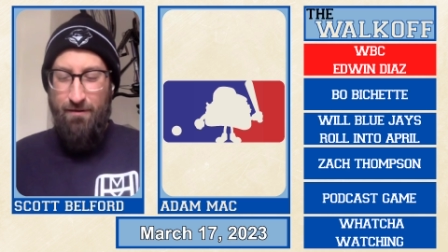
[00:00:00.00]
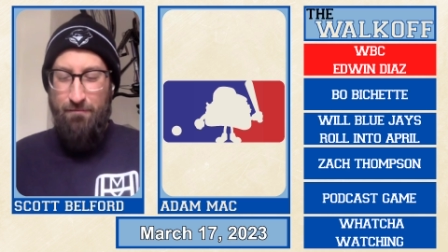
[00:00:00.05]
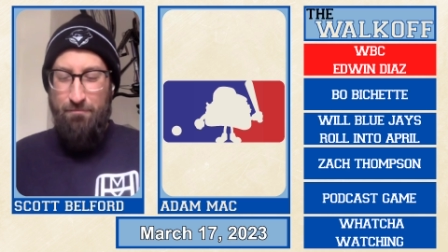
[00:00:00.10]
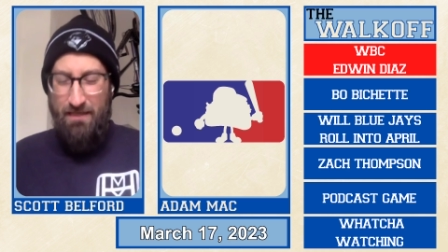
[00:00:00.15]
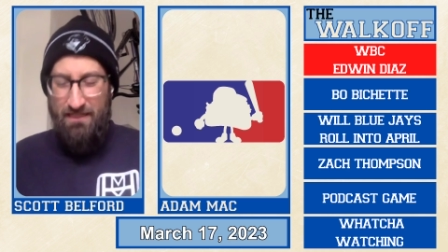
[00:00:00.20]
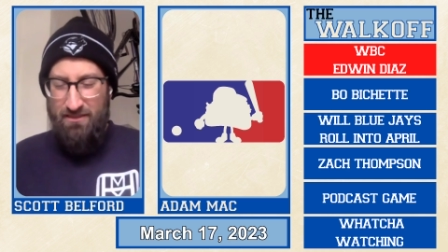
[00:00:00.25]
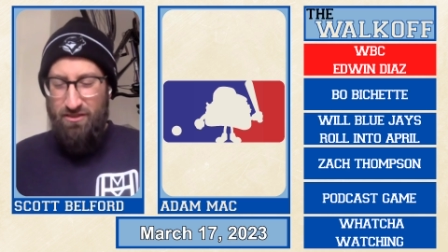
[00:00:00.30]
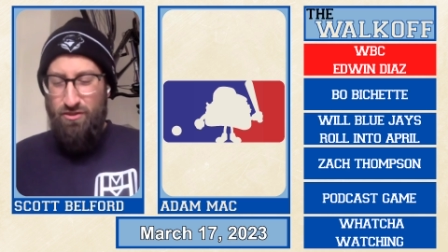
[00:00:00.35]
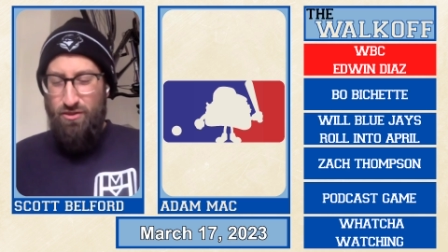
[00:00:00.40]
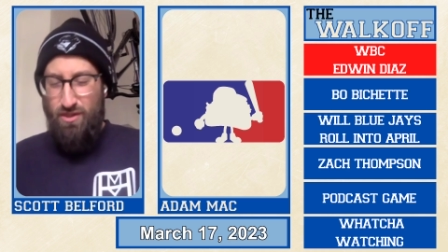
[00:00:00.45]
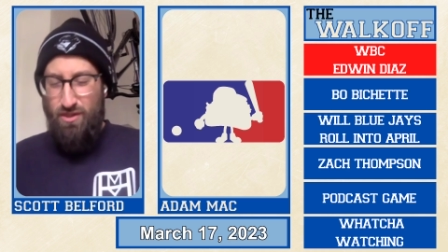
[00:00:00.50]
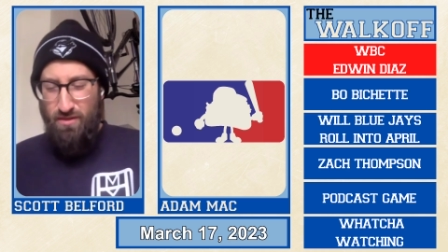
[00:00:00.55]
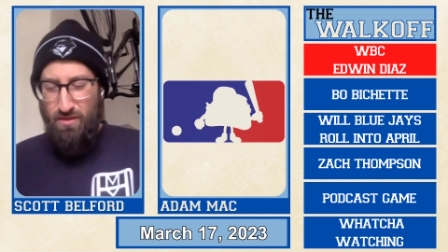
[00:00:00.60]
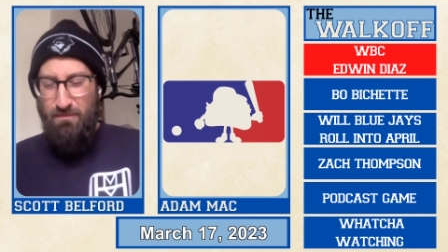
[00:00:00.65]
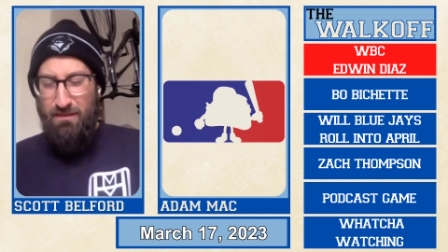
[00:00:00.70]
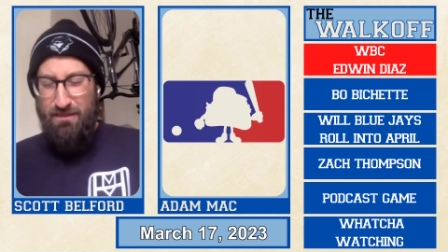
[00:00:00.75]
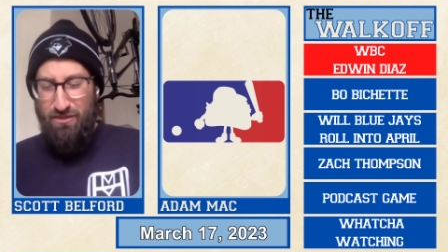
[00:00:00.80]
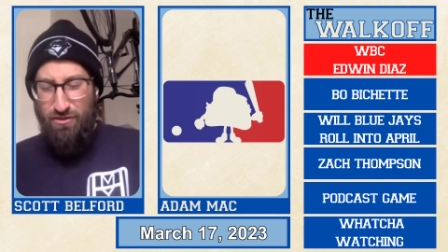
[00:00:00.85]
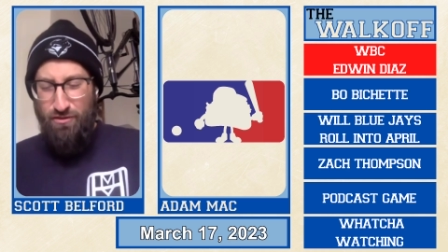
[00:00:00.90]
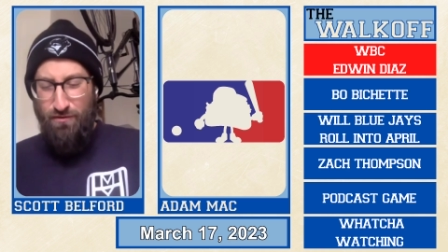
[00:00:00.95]

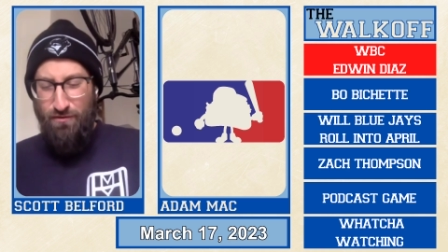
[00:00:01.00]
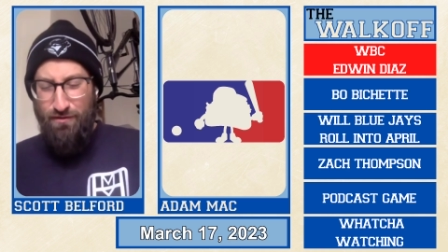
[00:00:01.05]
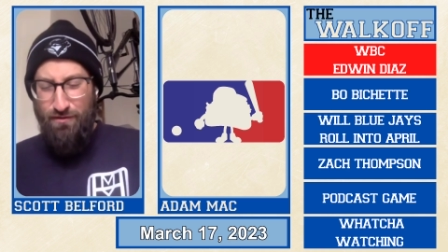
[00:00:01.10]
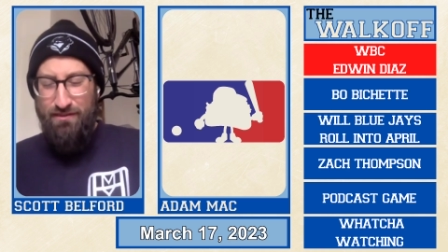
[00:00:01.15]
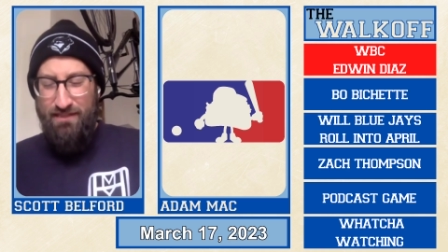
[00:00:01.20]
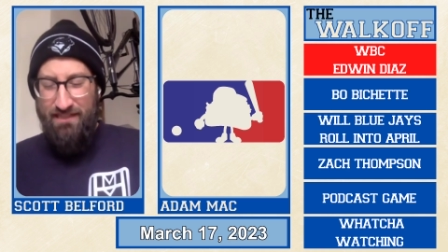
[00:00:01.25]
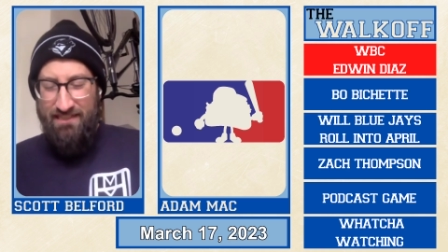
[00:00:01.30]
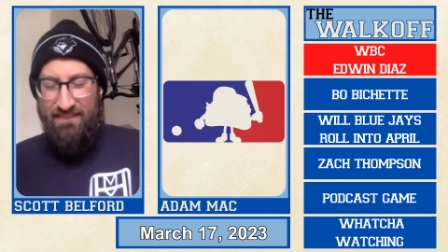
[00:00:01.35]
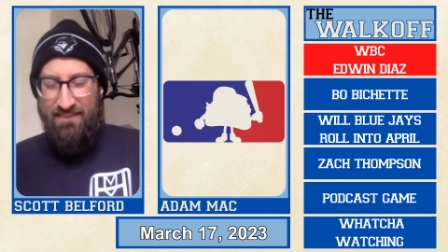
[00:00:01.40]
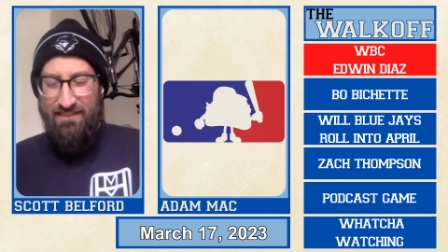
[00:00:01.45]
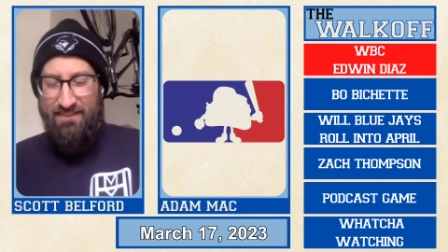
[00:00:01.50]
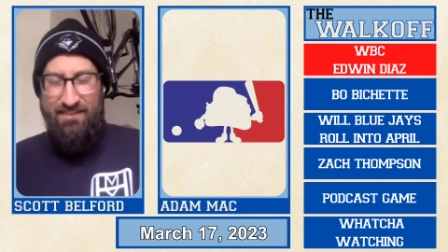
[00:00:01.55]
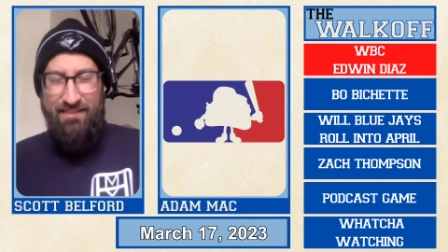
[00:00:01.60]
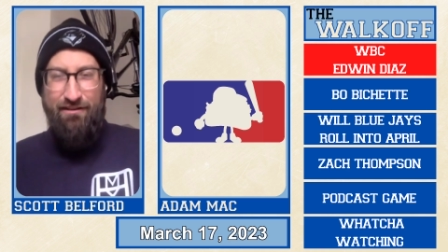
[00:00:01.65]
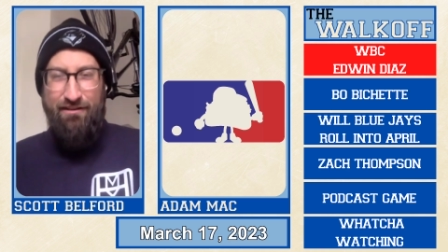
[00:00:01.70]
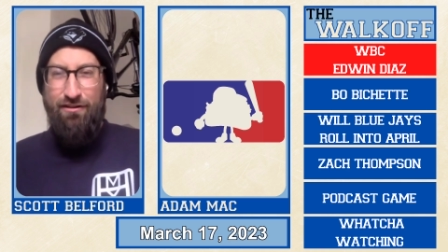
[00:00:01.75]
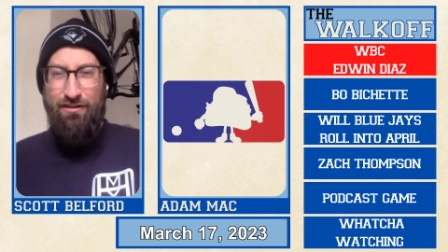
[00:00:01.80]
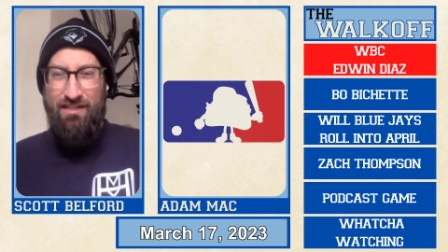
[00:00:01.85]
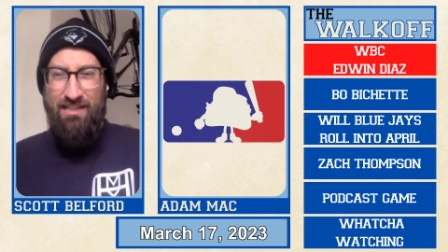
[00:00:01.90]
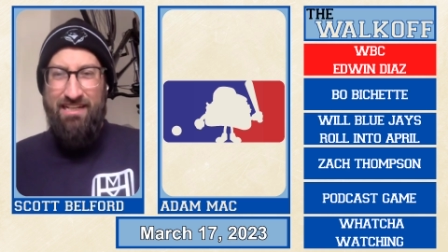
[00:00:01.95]
But truly,
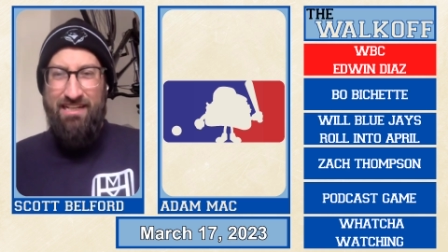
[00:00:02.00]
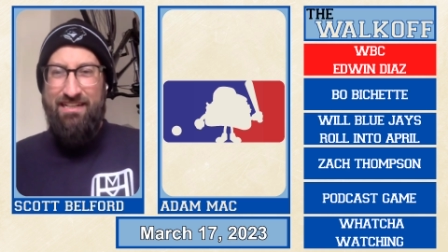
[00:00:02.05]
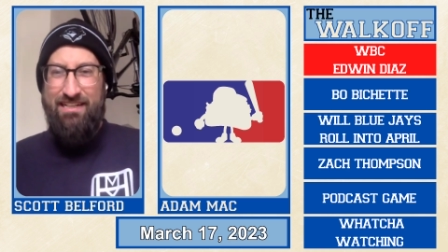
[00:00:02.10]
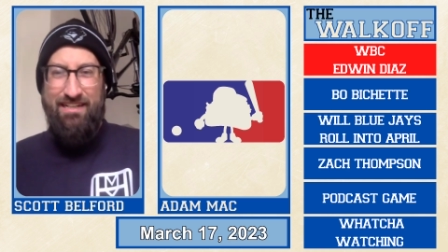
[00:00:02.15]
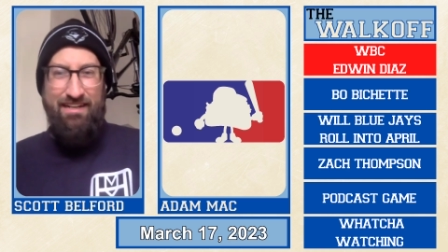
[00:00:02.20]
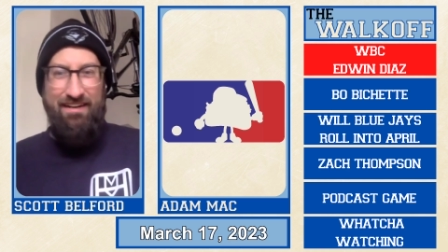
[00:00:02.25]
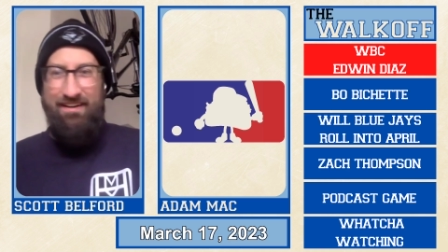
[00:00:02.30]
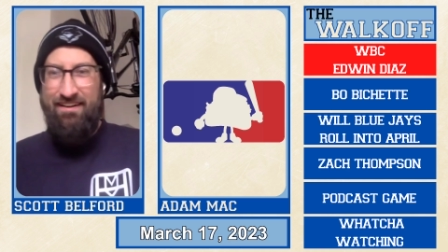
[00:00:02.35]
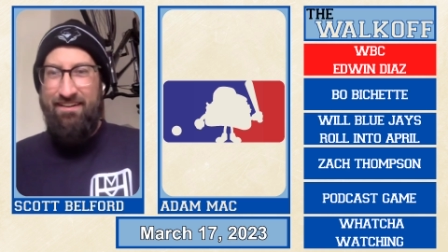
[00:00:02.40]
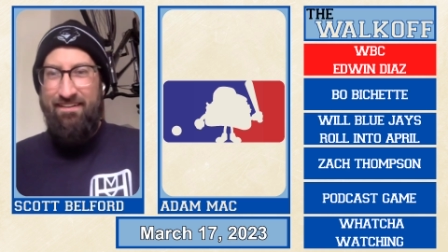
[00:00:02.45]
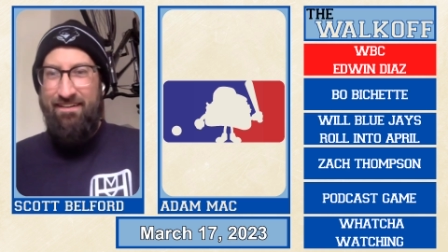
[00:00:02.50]
like,